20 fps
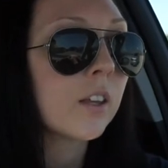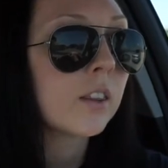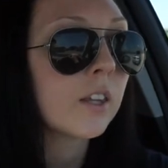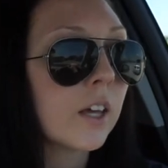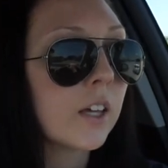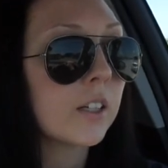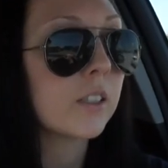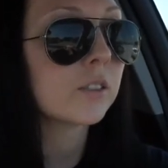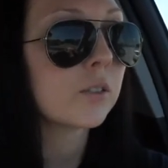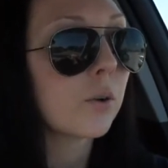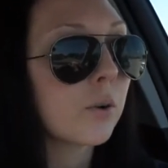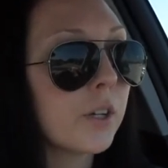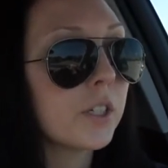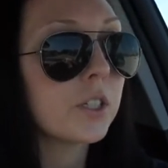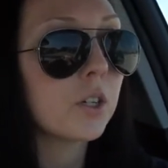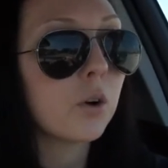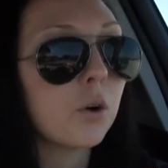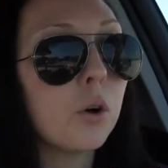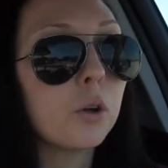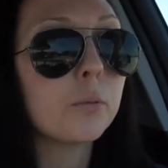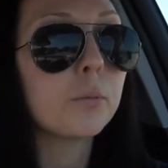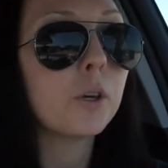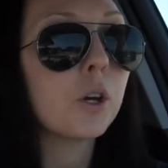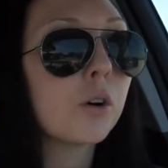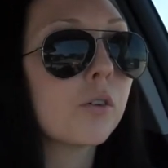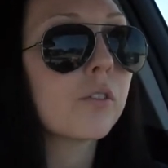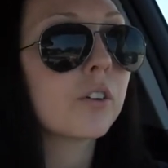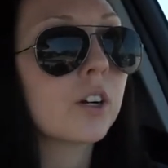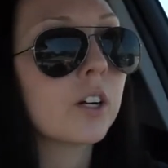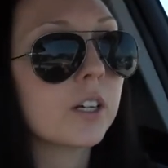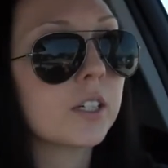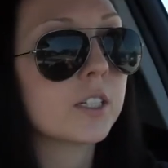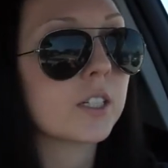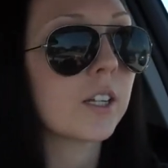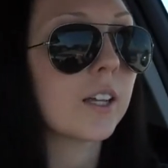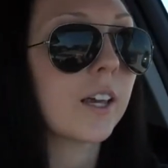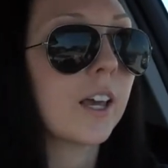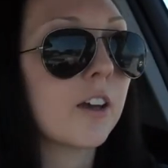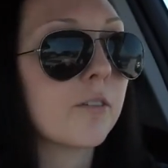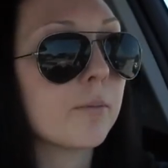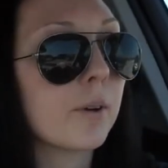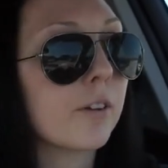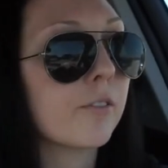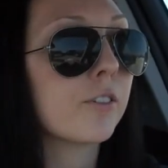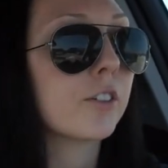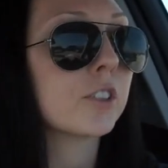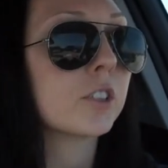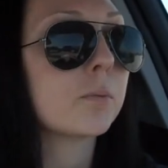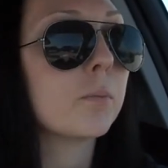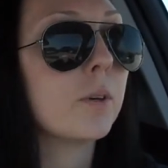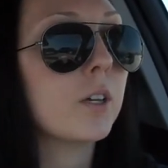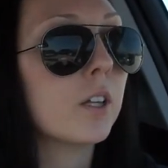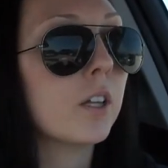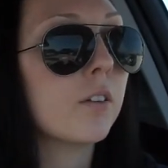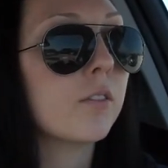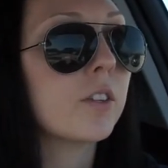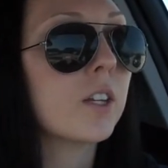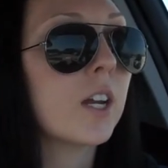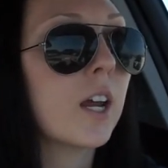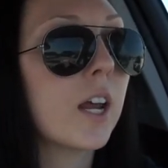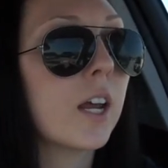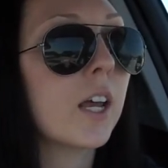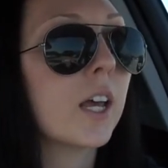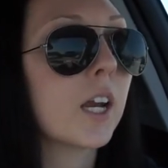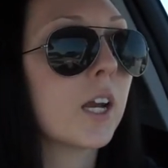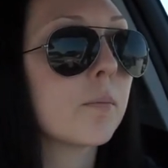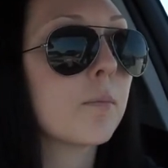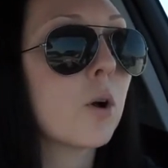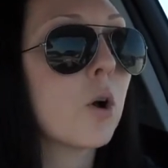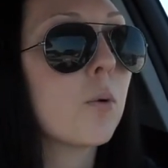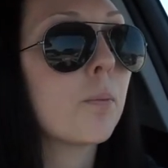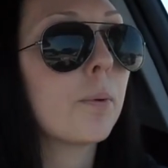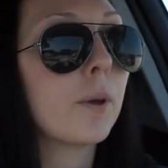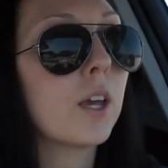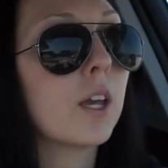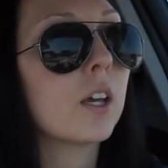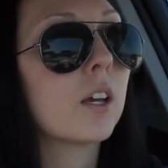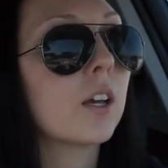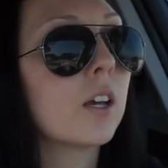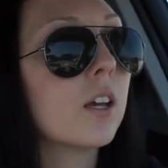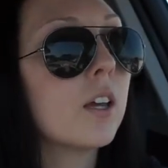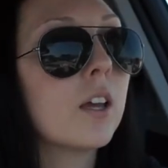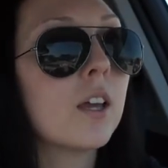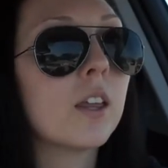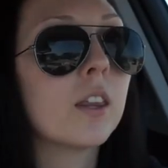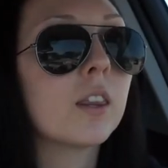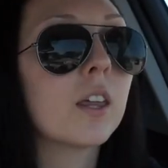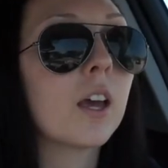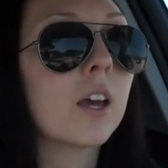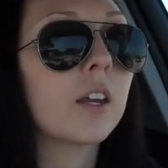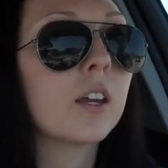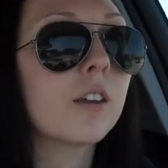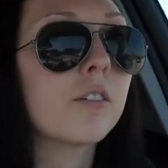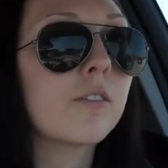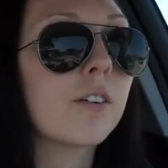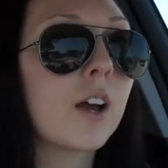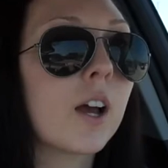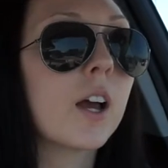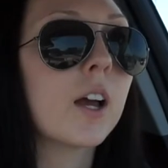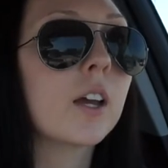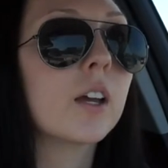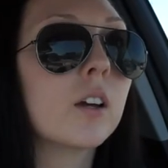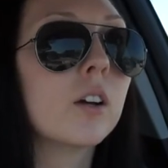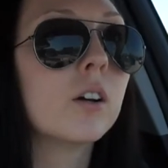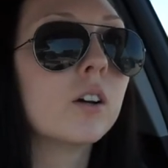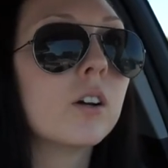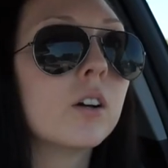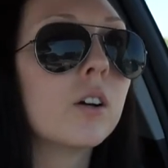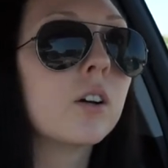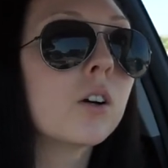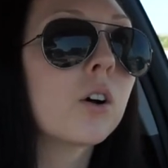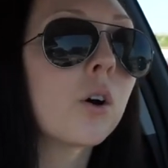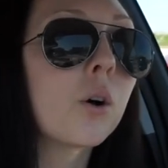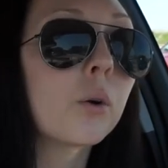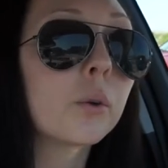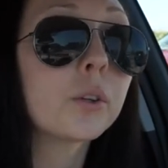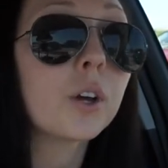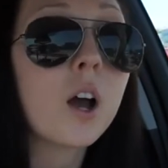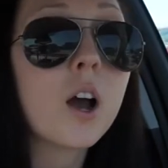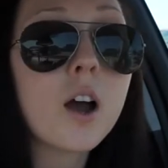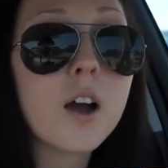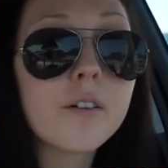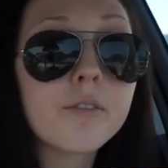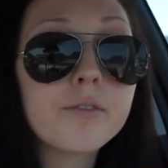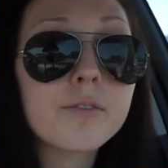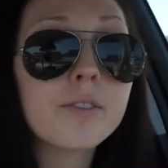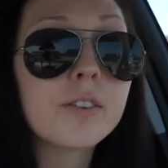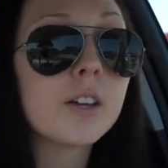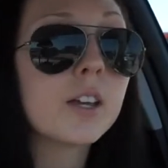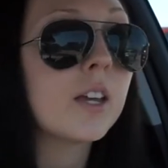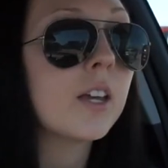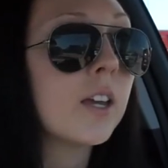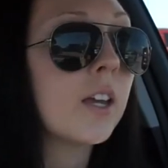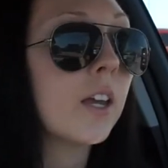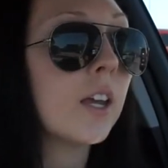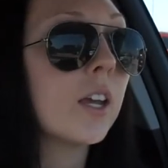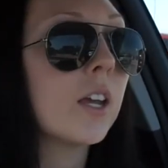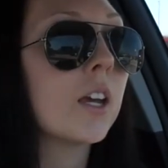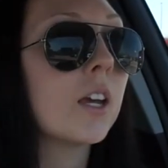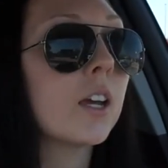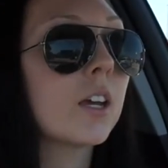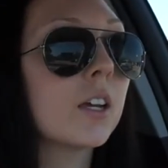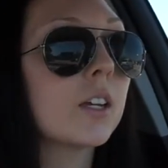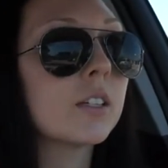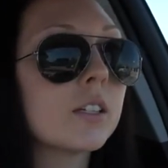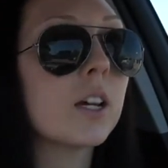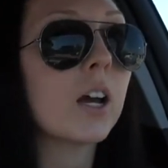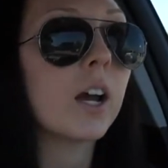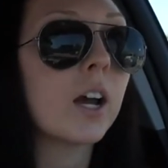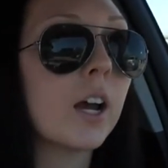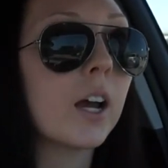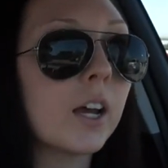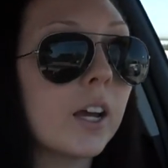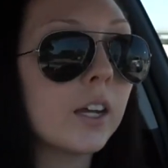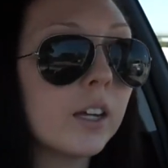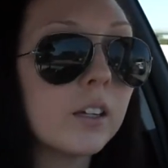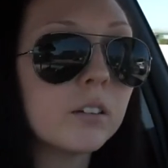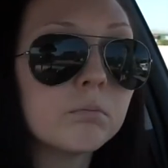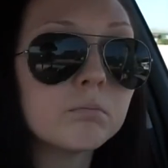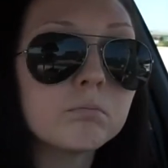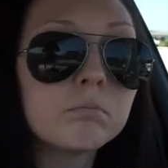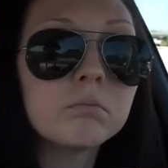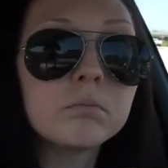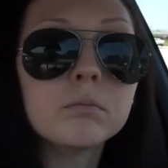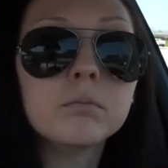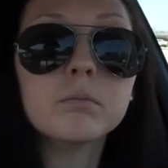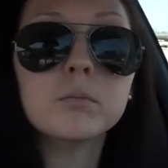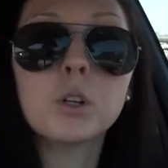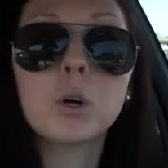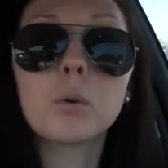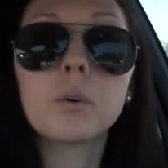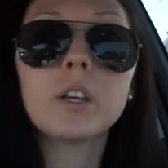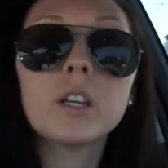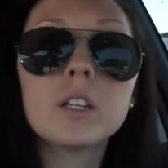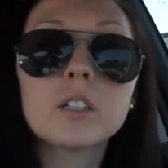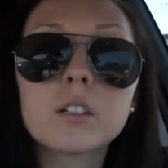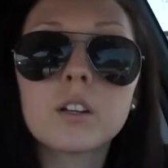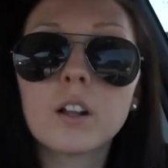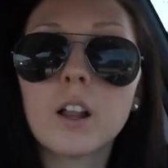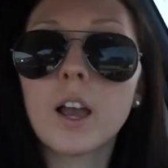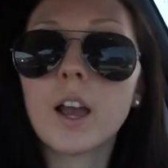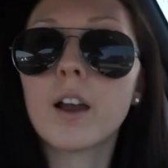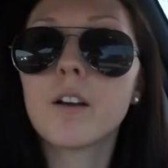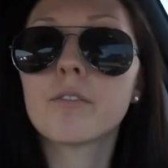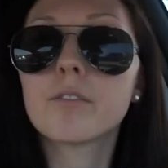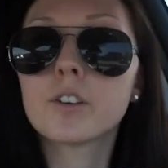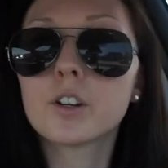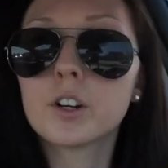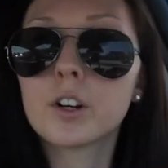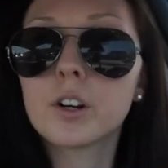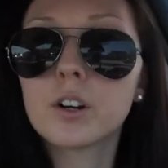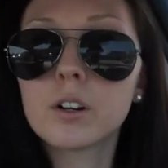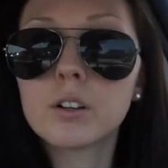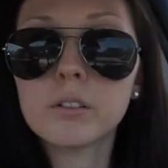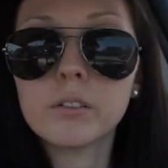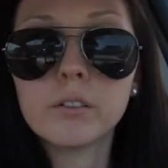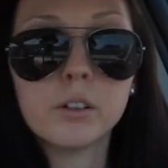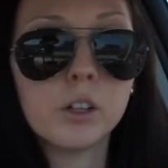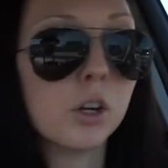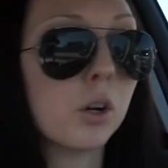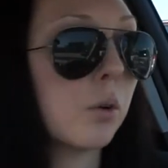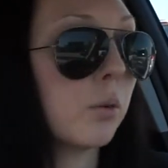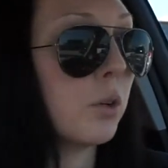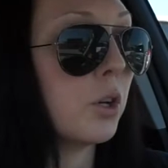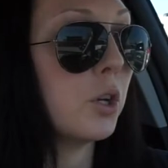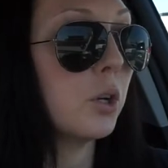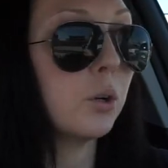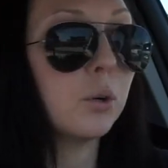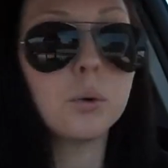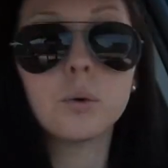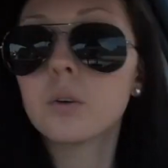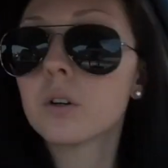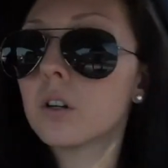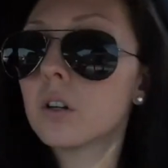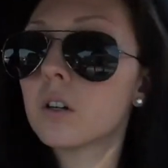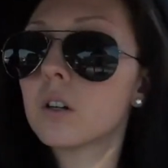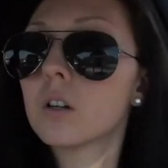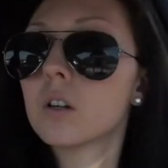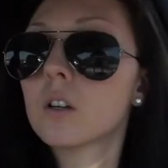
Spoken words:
that is going to hold me over until I have my first meal of the day, and I'm hoping that if I hold off and I don't eat till after, noon,